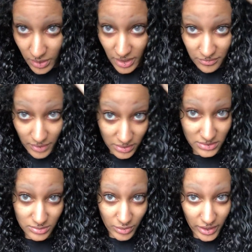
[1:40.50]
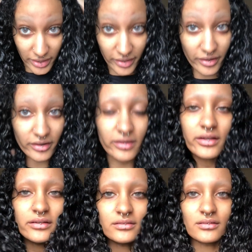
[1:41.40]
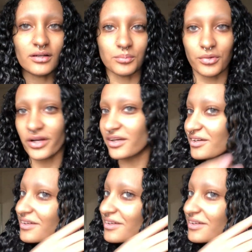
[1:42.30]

I have not seen my hair in a brick,